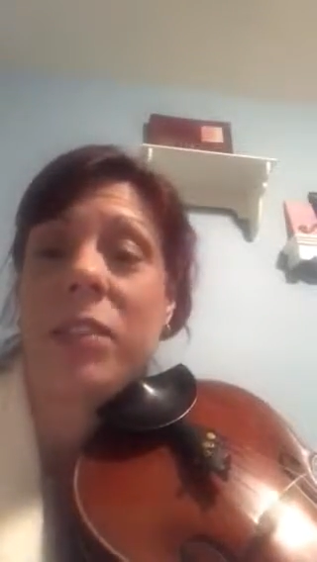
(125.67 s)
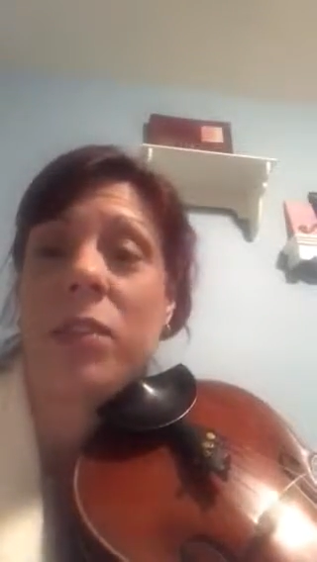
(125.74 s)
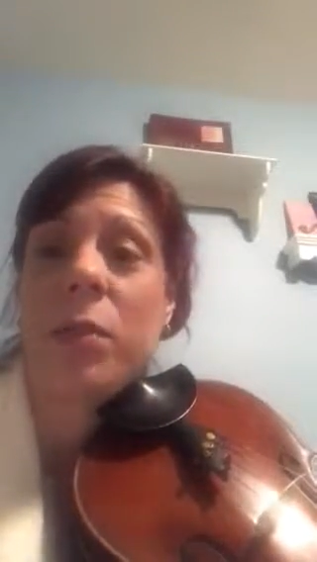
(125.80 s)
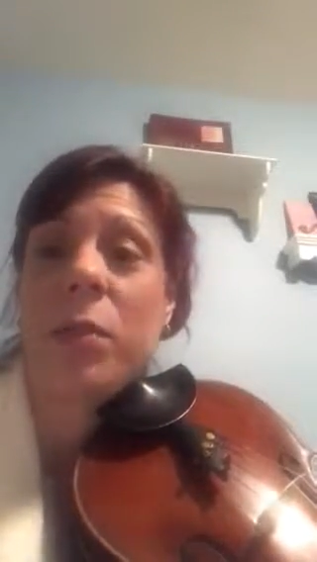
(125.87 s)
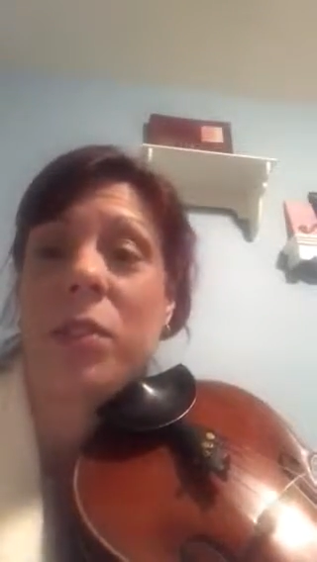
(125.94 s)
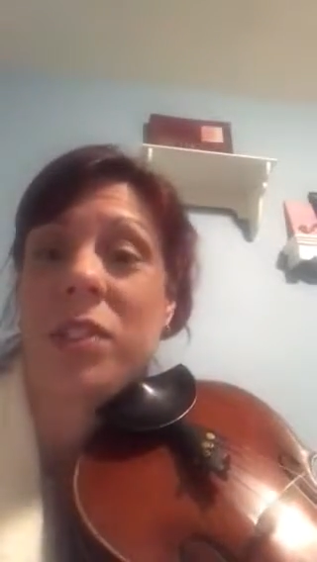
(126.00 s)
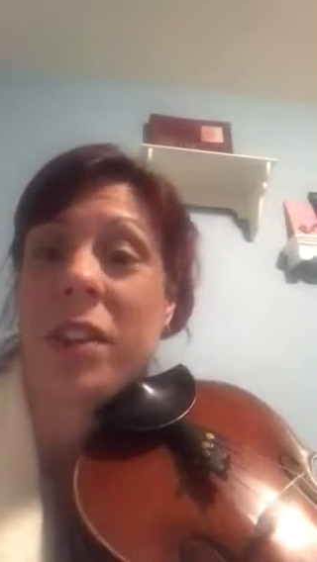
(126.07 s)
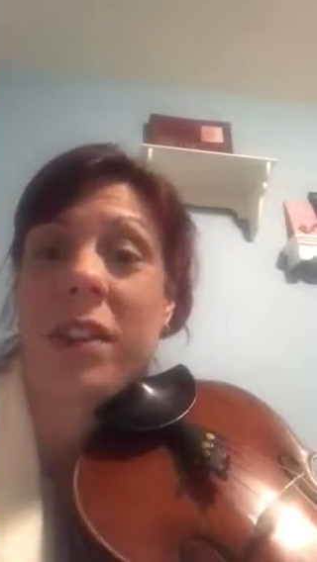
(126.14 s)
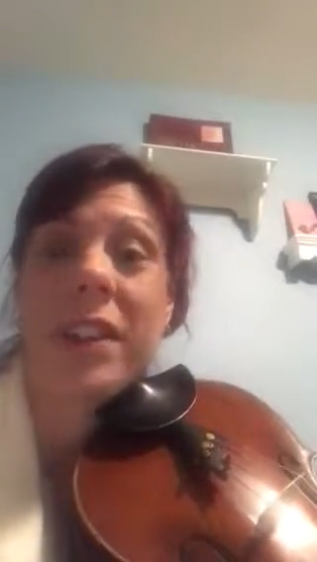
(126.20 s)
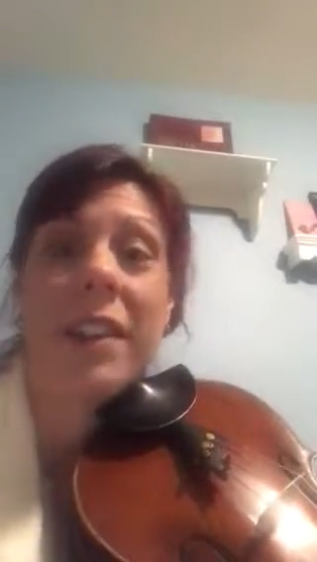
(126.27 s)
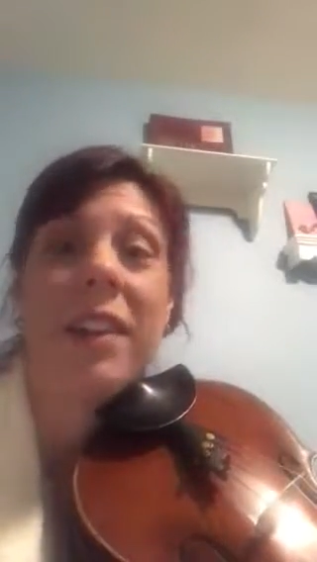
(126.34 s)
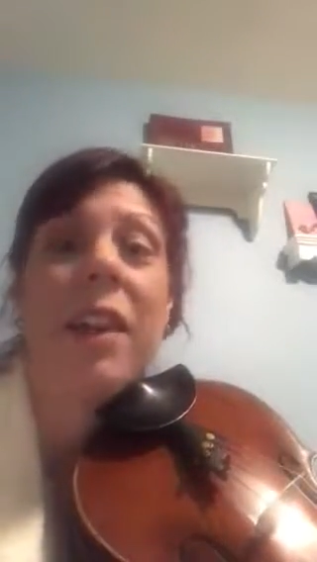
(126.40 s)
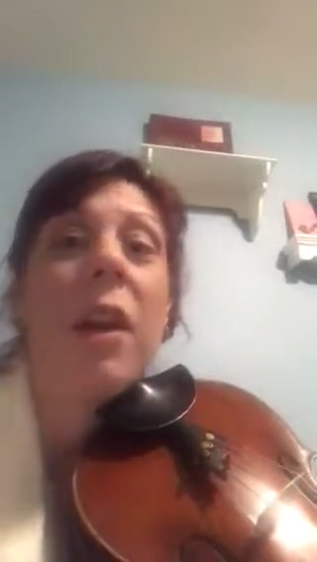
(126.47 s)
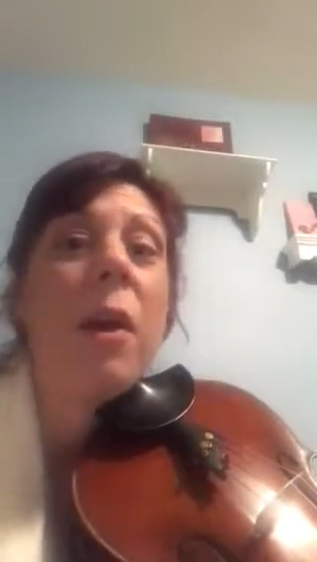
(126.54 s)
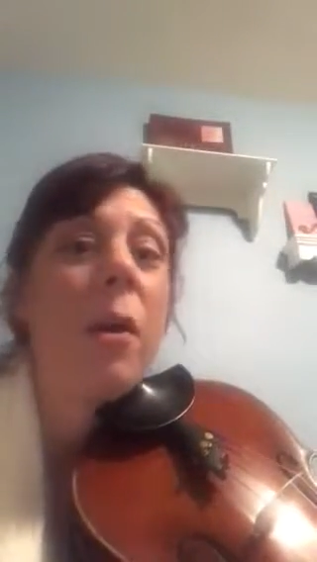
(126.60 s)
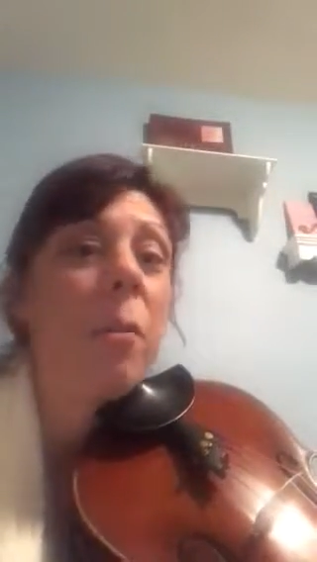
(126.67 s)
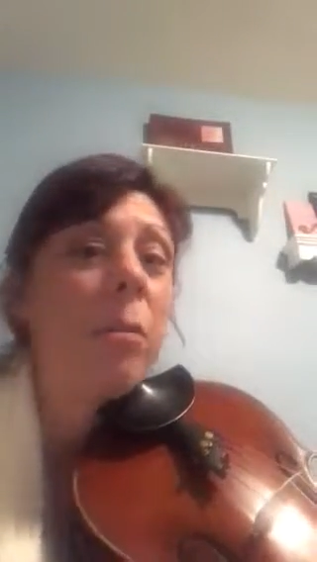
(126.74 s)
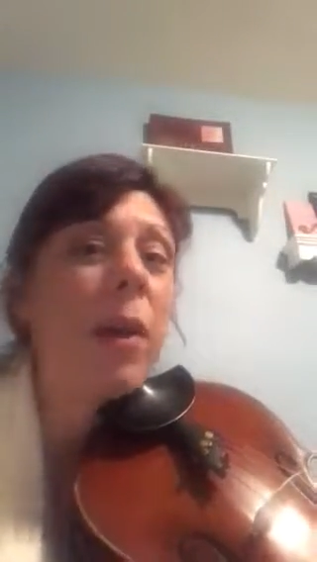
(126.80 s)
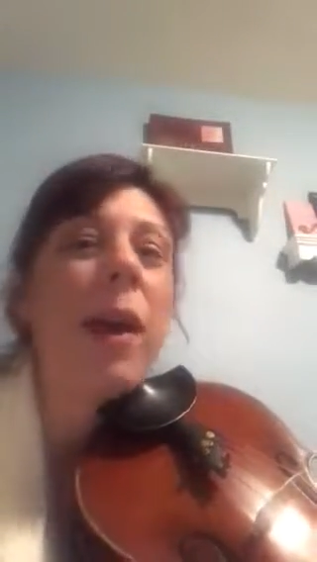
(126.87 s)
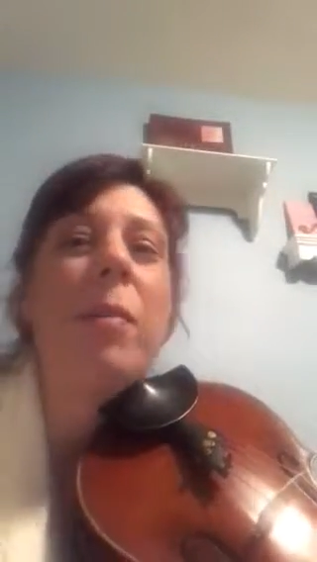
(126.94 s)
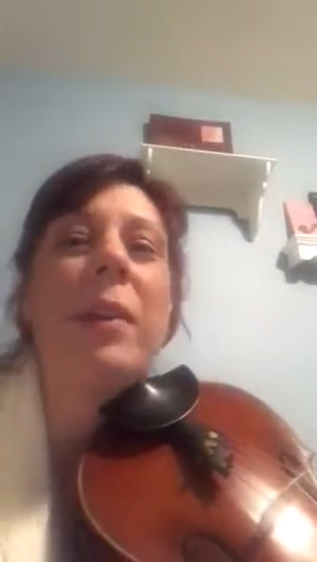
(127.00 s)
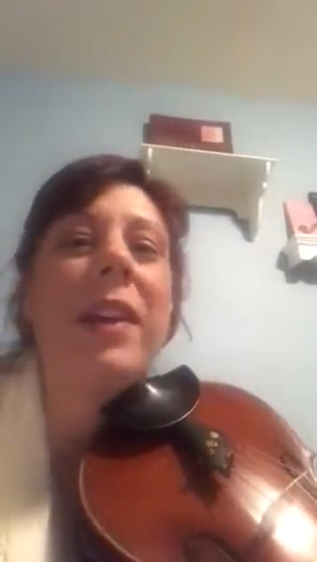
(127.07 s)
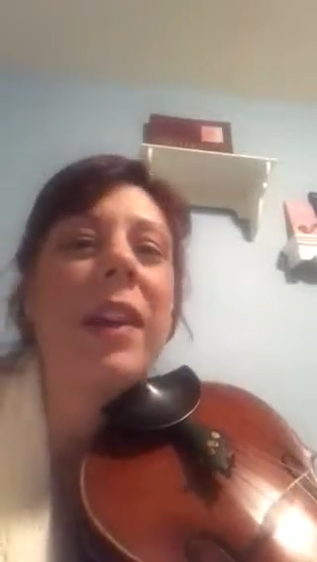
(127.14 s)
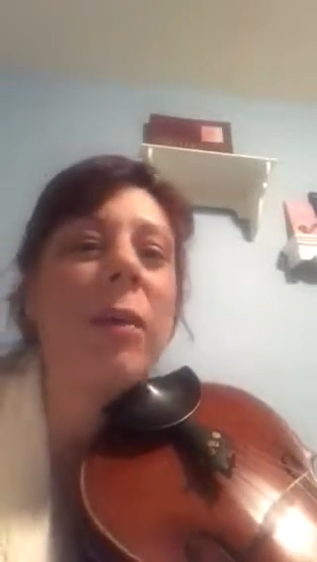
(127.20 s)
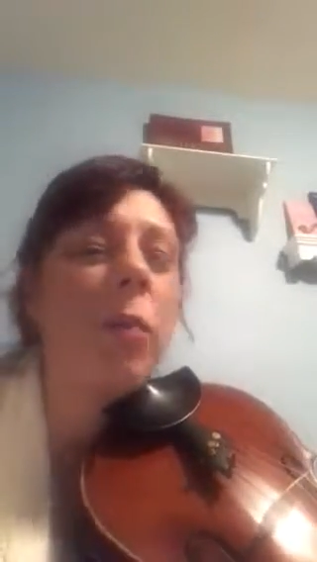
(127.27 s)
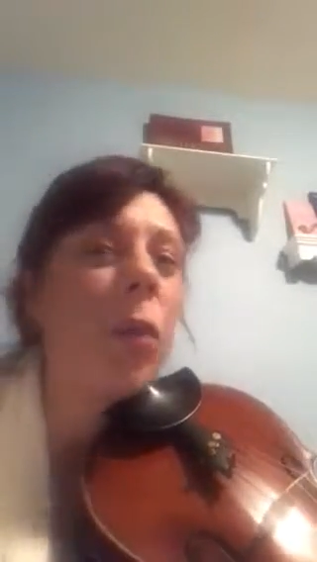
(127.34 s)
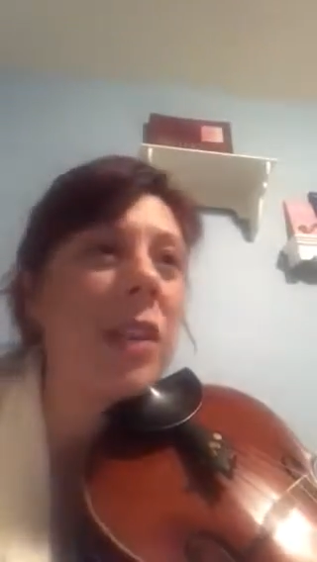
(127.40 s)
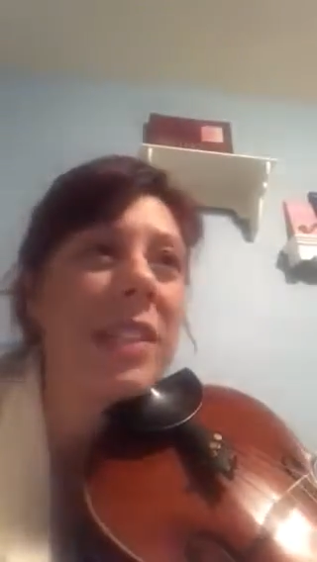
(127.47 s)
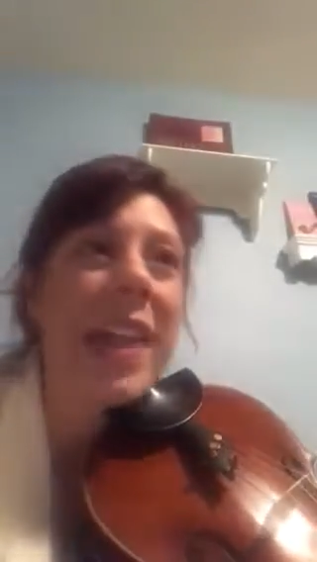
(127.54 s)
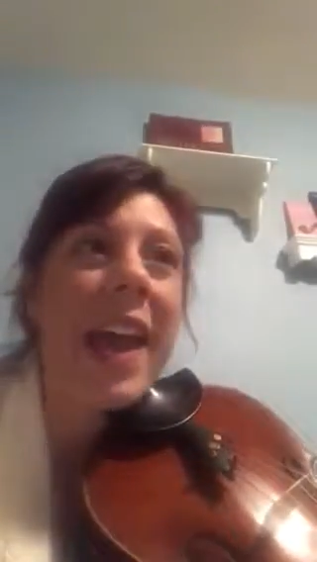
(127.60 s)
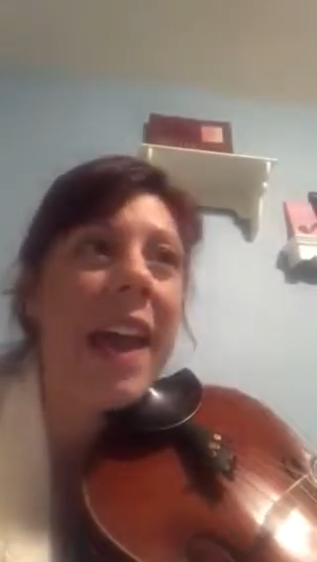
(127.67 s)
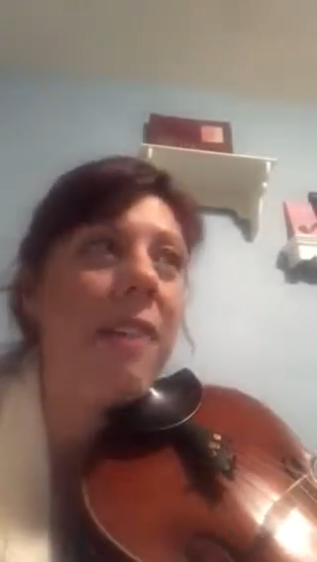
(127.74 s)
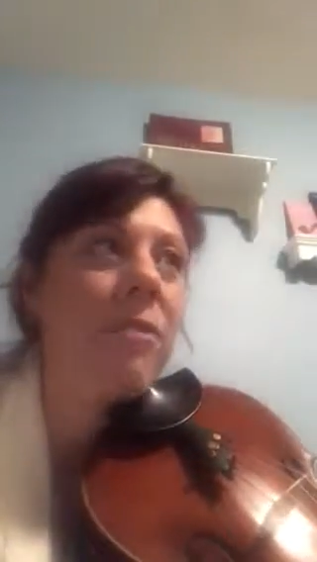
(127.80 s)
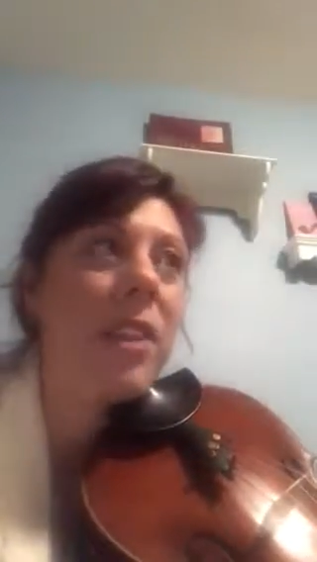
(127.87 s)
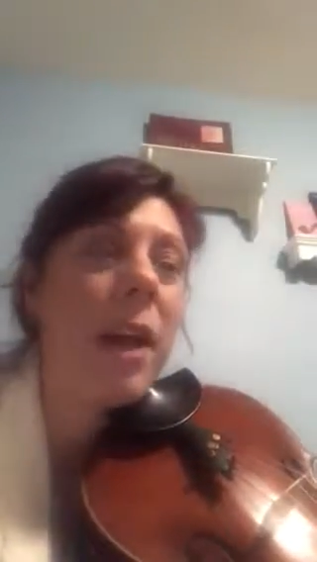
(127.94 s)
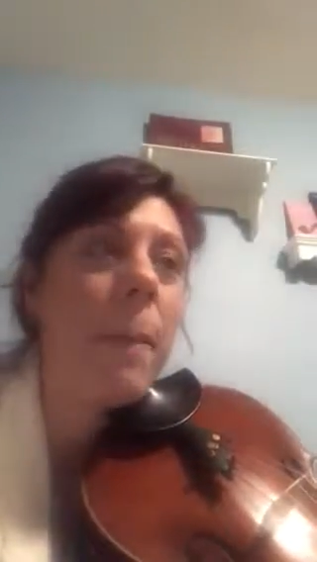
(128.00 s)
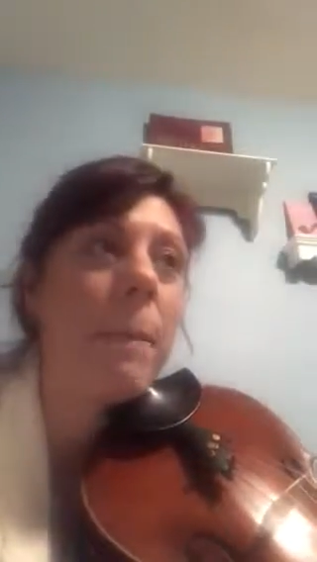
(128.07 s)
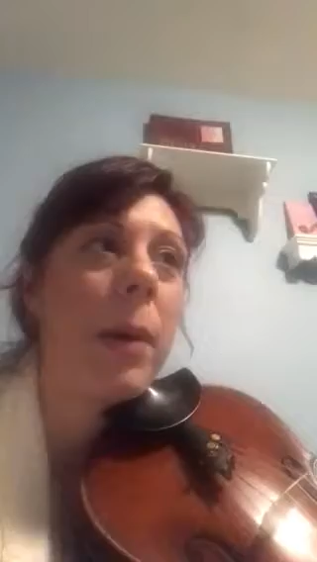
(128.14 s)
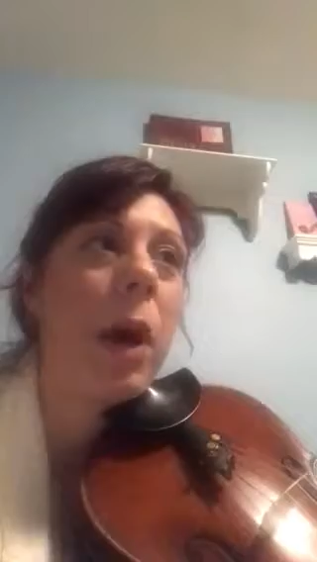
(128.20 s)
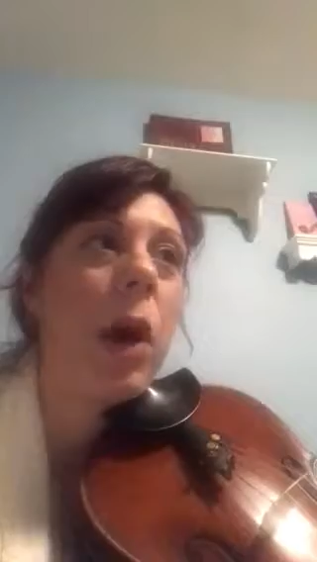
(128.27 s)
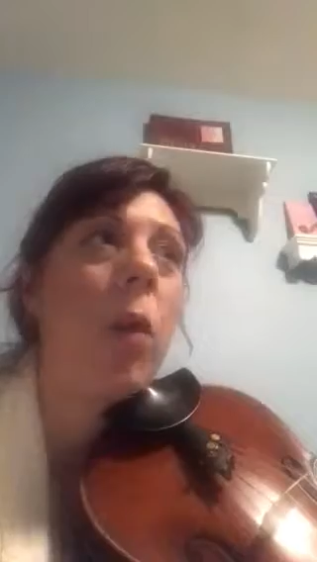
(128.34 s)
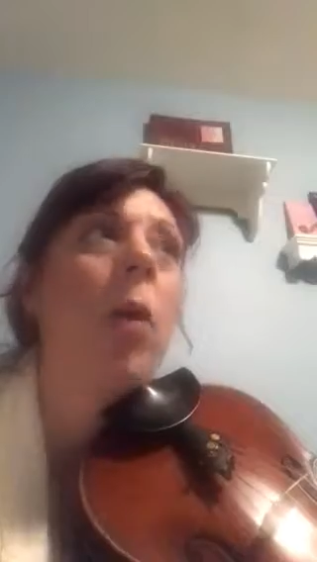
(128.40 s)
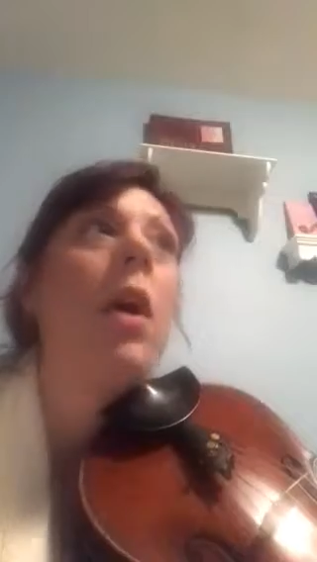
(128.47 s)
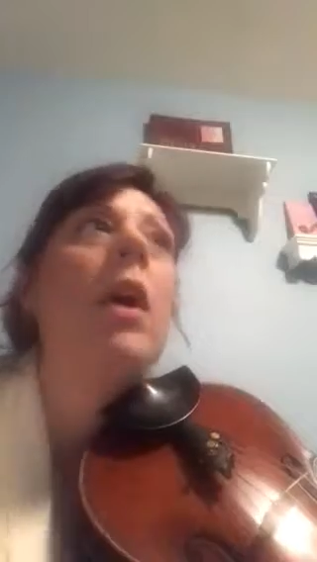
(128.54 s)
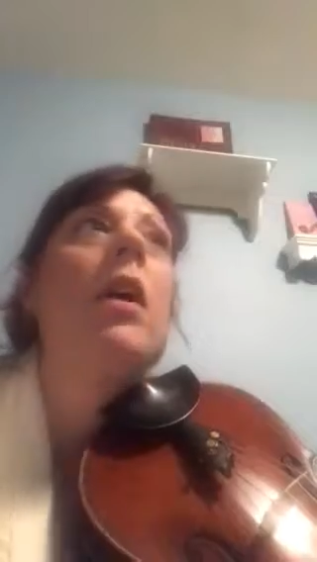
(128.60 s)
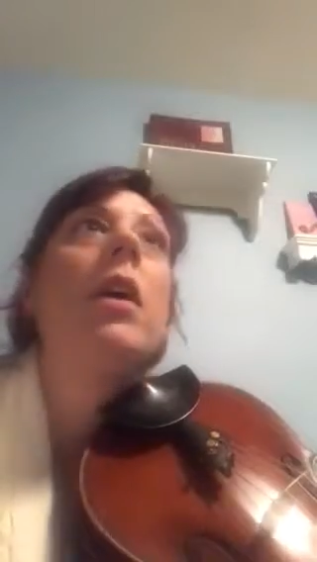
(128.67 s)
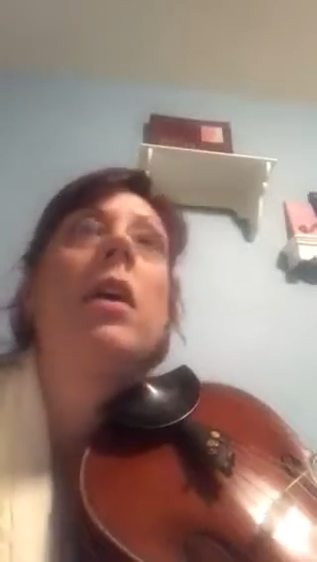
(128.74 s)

So we're starting probably at what's half tempo